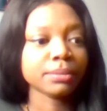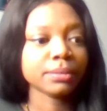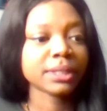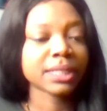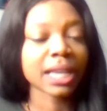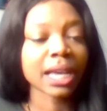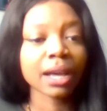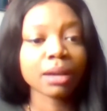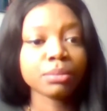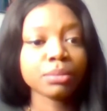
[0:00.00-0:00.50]

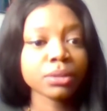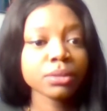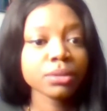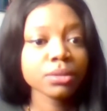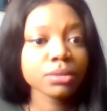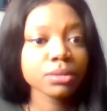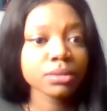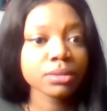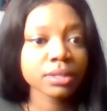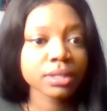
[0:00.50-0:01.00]

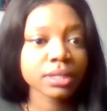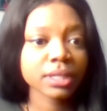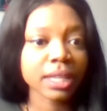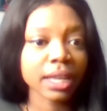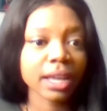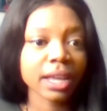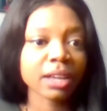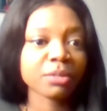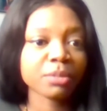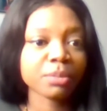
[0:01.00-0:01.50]
taboos
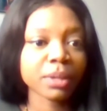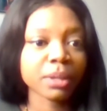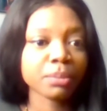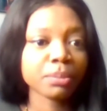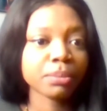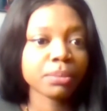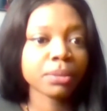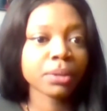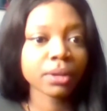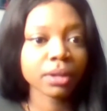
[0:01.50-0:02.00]
that have
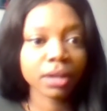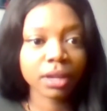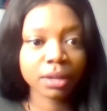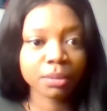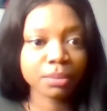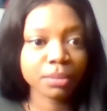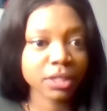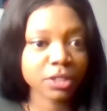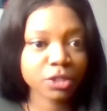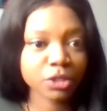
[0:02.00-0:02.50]
been put
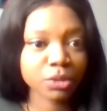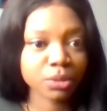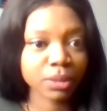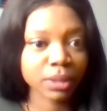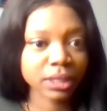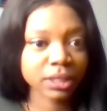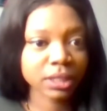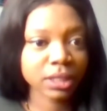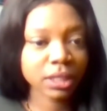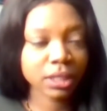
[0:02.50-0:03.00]
on
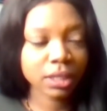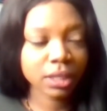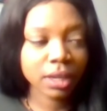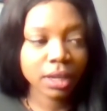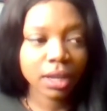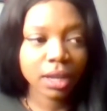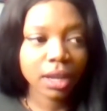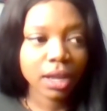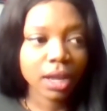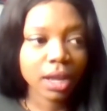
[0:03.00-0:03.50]
menstruation,
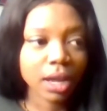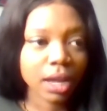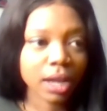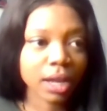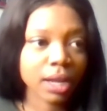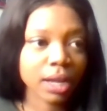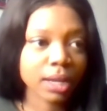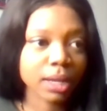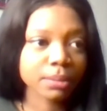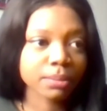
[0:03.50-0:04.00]

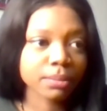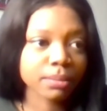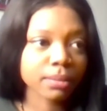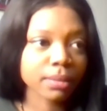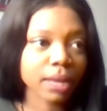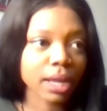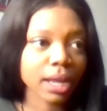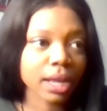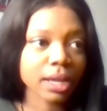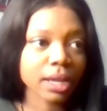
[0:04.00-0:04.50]

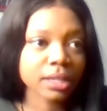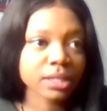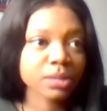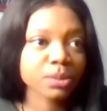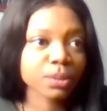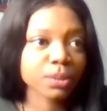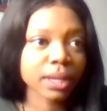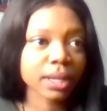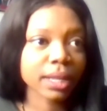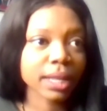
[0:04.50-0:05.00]
as
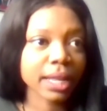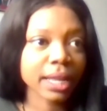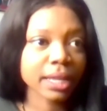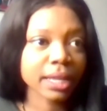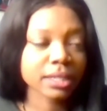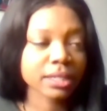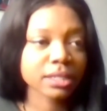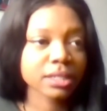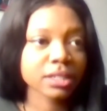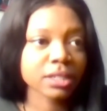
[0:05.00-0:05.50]
well
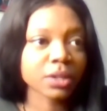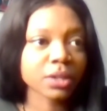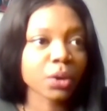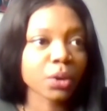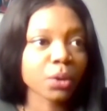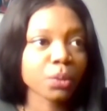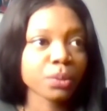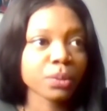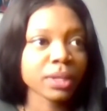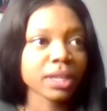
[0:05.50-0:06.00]
as,
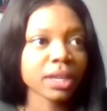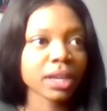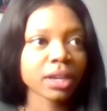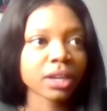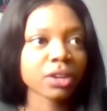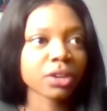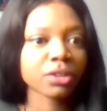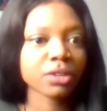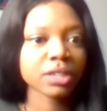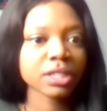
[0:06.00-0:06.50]
we
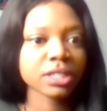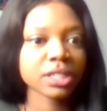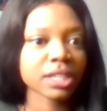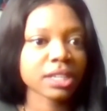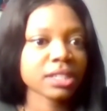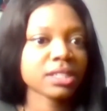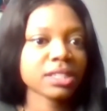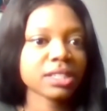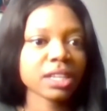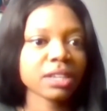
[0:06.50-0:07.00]
encourage a
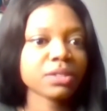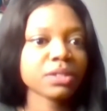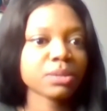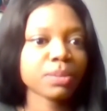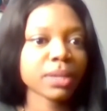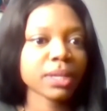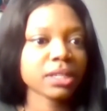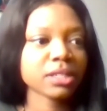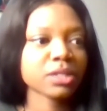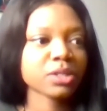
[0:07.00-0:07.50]
safe
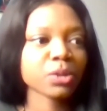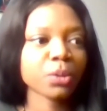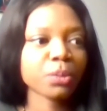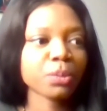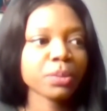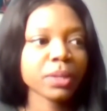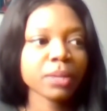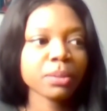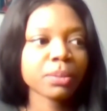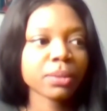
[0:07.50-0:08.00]
space so
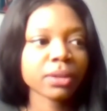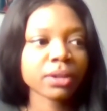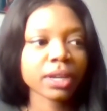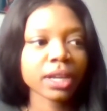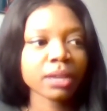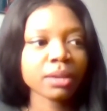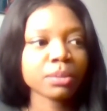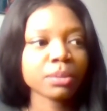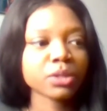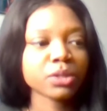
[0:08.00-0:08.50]
people are
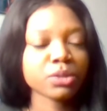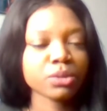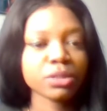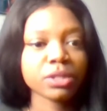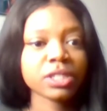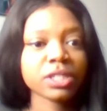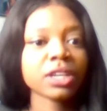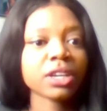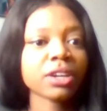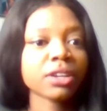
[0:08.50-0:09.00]
able to
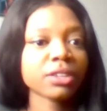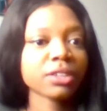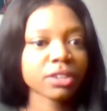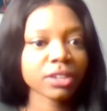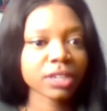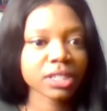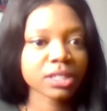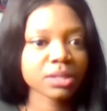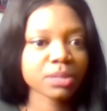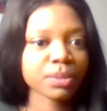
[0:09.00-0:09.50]
share
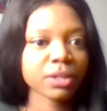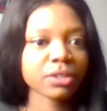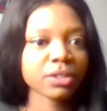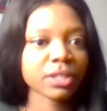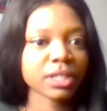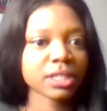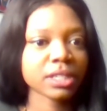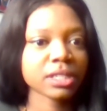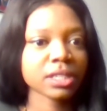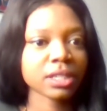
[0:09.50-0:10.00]
their
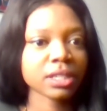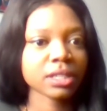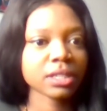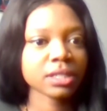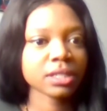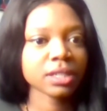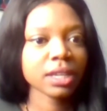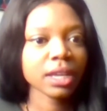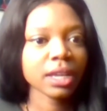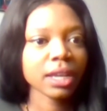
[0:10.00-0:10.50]

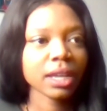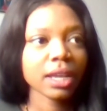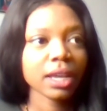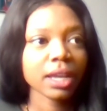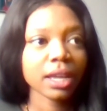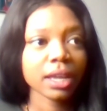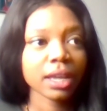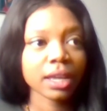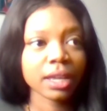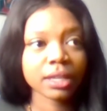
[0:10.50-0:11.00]
experiences.
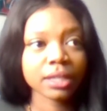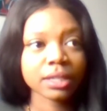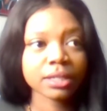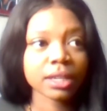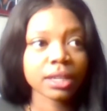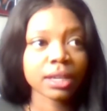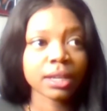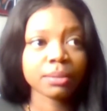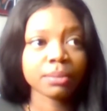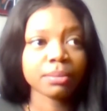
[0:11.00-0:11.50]
And
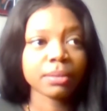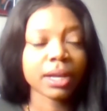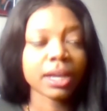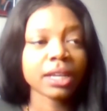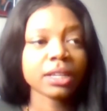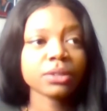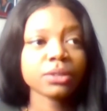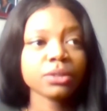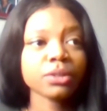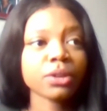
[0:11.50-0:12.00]

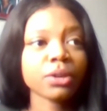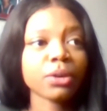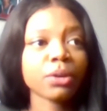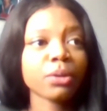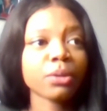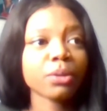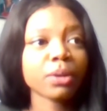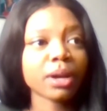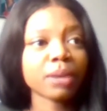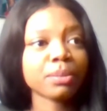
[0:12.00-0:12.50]
I don't
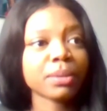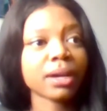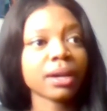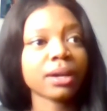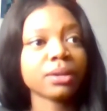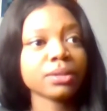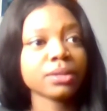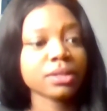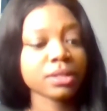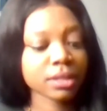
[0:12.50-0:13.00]
know
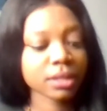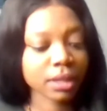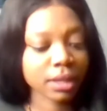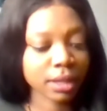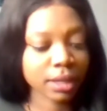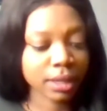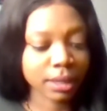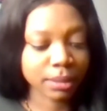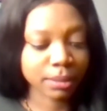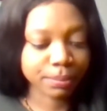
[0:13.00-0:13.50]
about
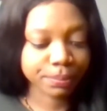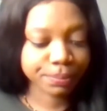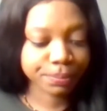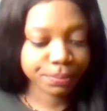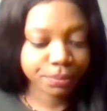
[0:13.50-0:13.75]
a